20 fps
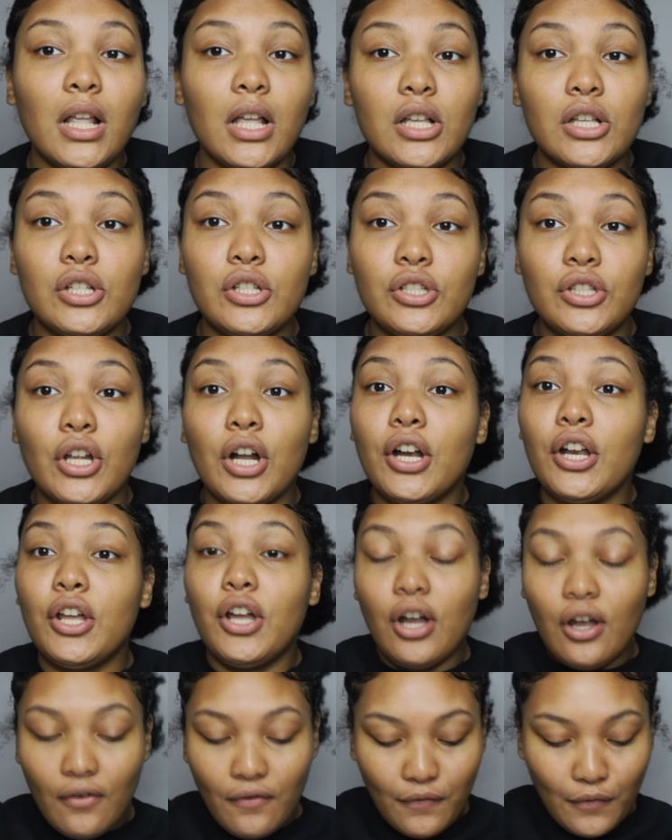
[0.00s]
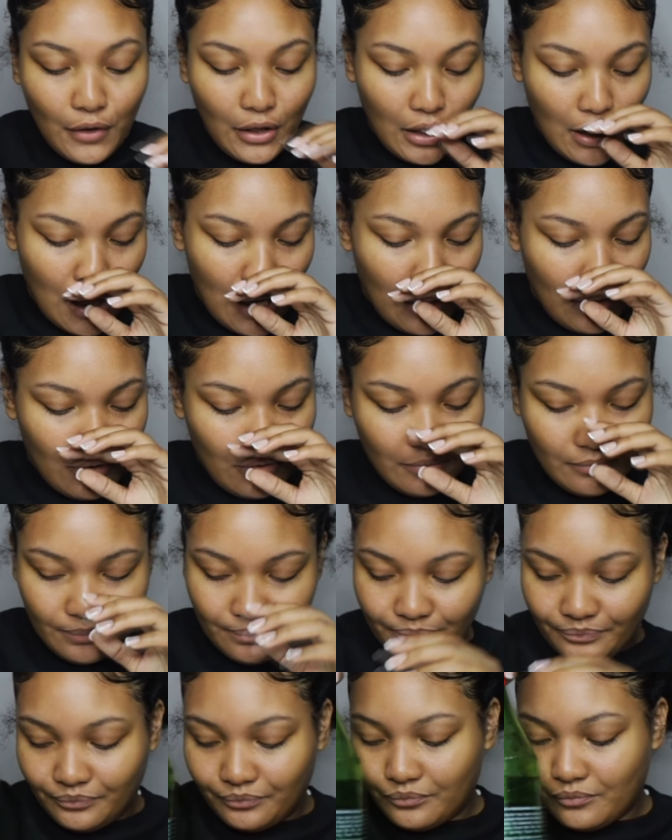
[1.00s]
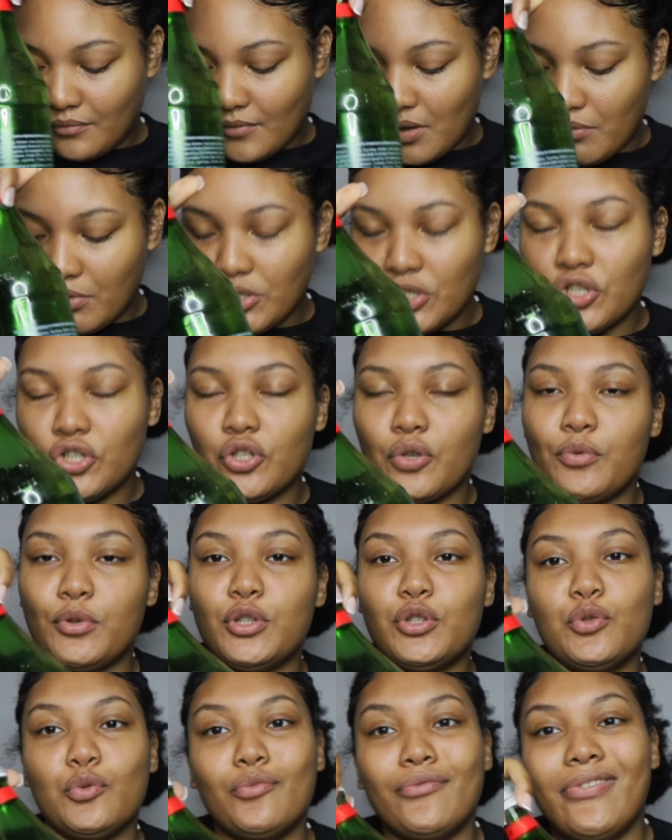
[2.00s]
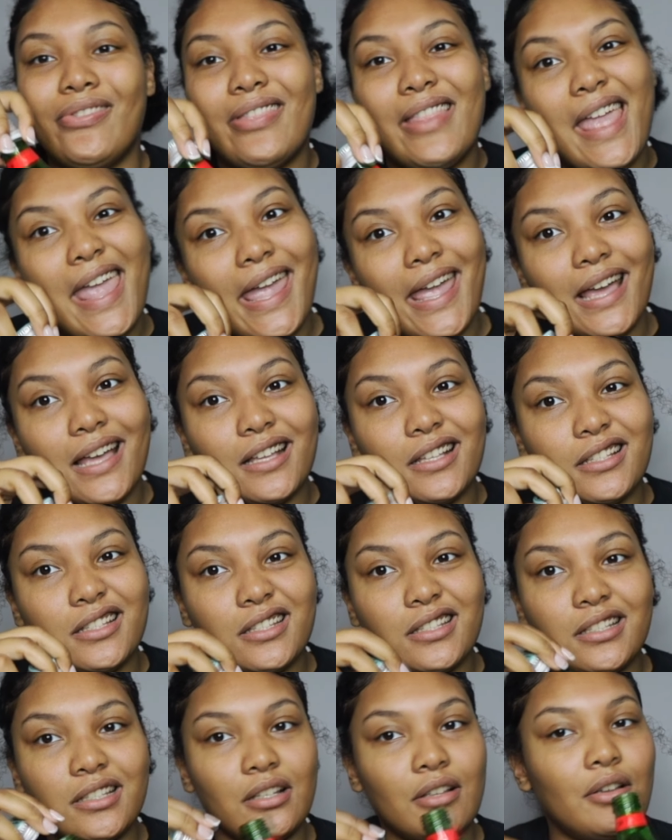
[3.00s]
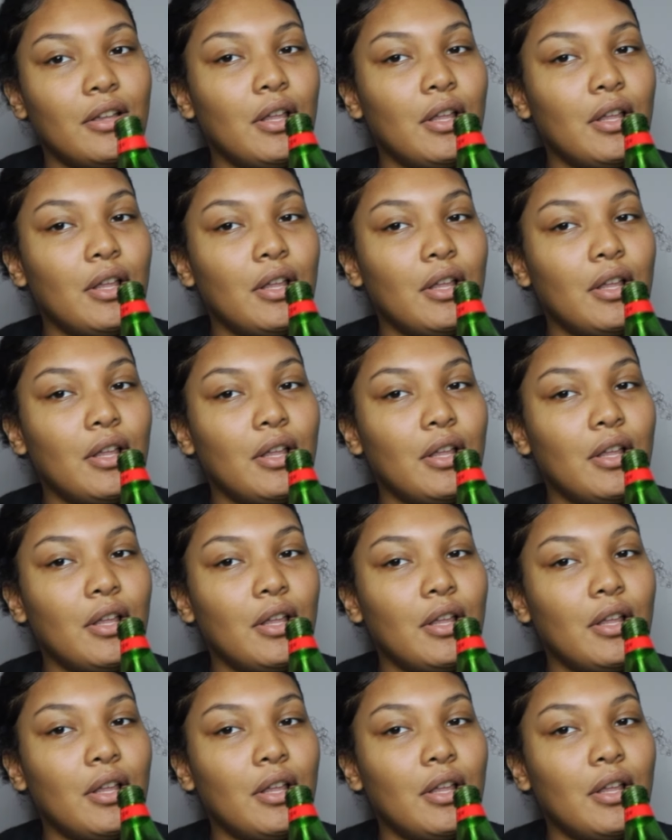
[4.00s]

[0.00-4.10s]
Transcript: Starting off low. Which one should we do next?